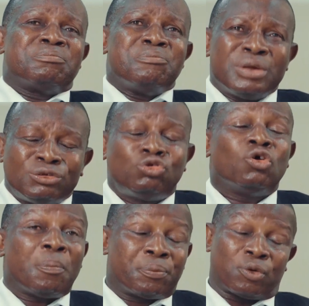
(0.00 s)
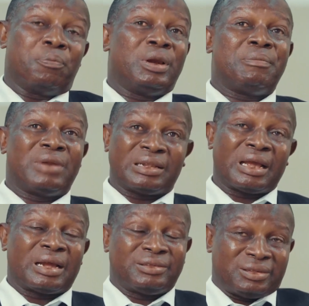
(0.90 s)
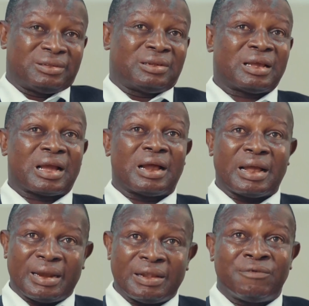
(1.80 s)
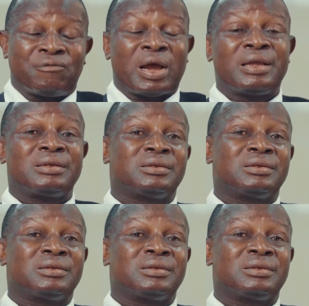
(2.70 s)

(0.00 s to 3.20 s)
major problem that I can identify